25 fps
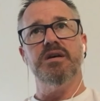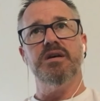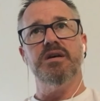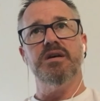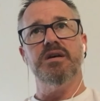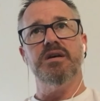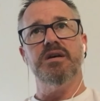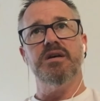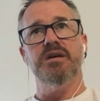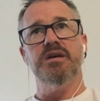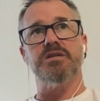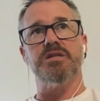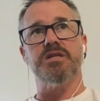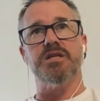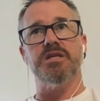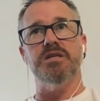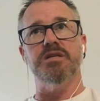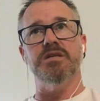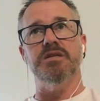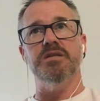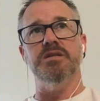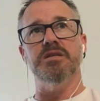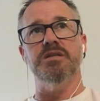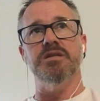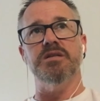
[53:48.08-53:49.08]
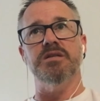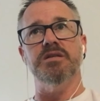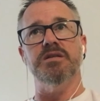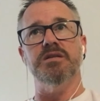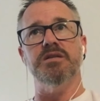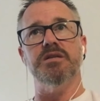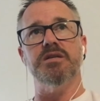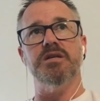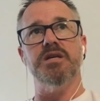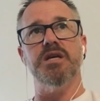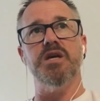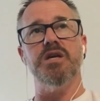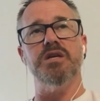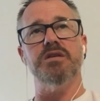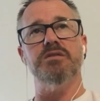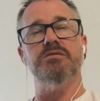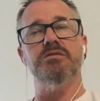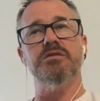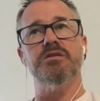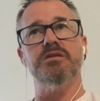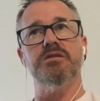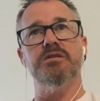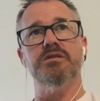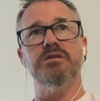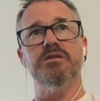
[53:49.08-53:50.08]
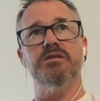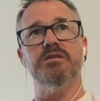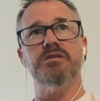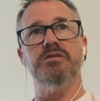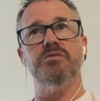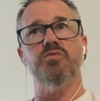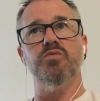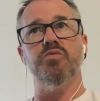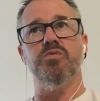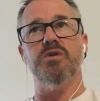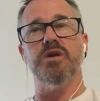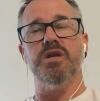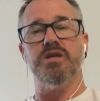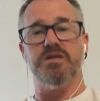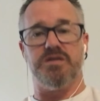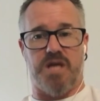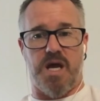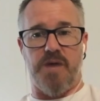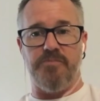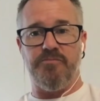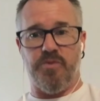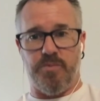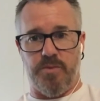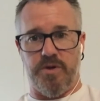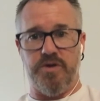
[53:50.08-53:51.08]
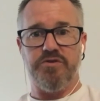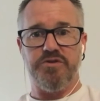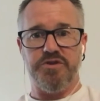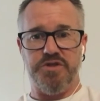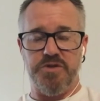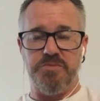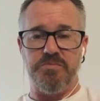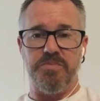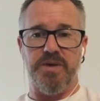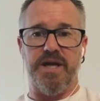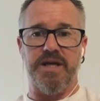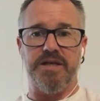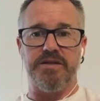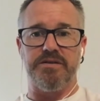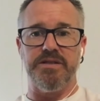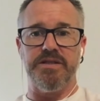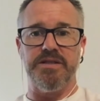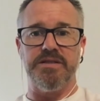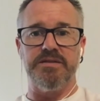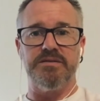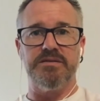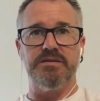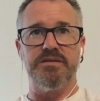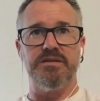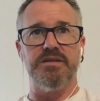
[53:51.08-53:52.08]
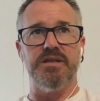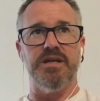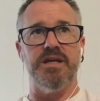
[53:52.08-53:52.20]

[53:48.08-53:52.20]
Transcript: because he, he, he's come from a Christian background,